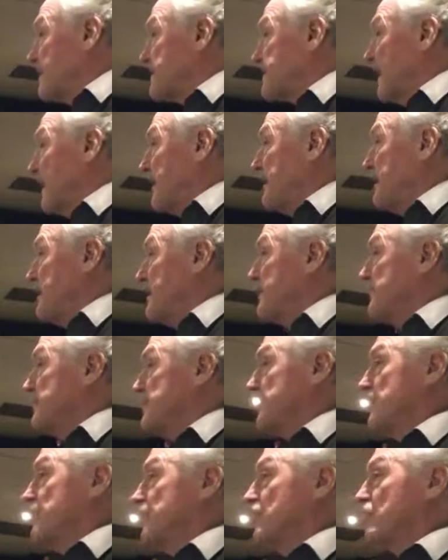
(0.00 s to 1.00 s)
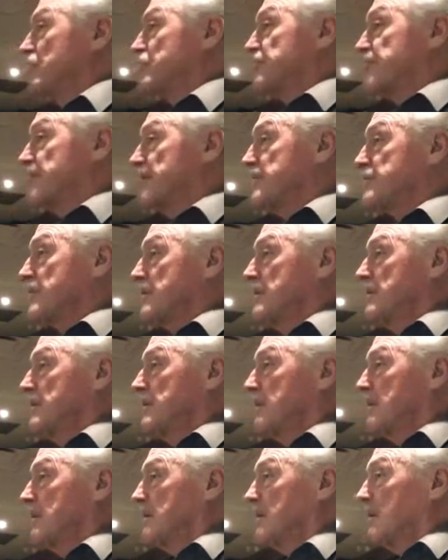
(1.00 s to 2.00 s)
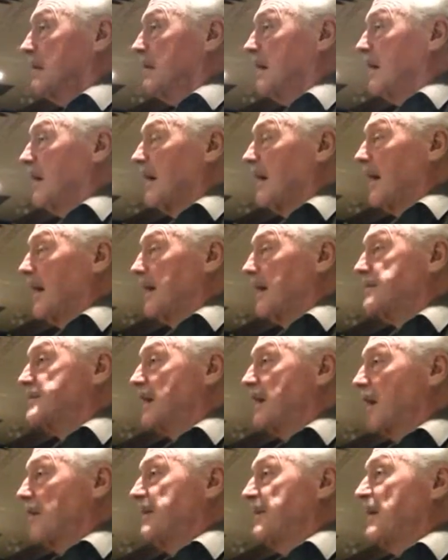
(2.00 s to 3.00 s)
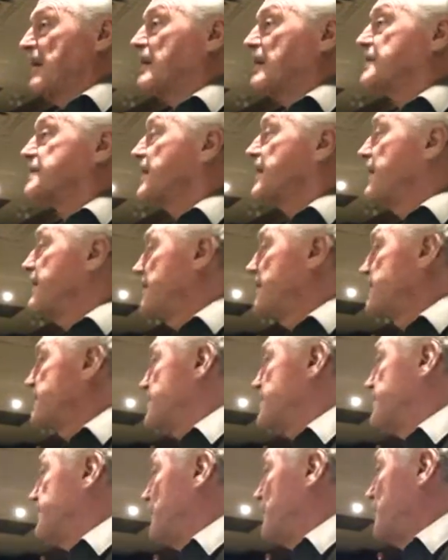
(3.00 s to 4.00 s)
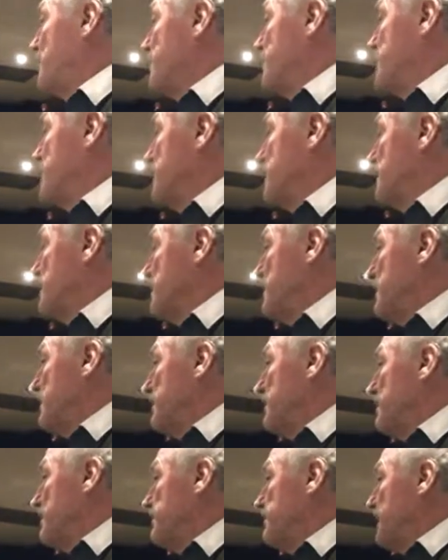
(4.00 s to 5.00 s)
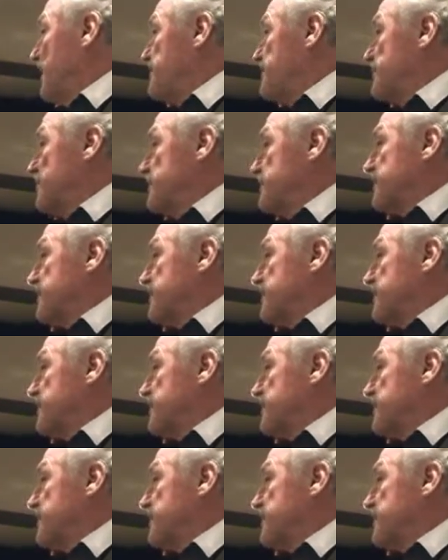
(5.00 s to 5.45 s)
extended to York Region. It's now being extended to Vaughan Metro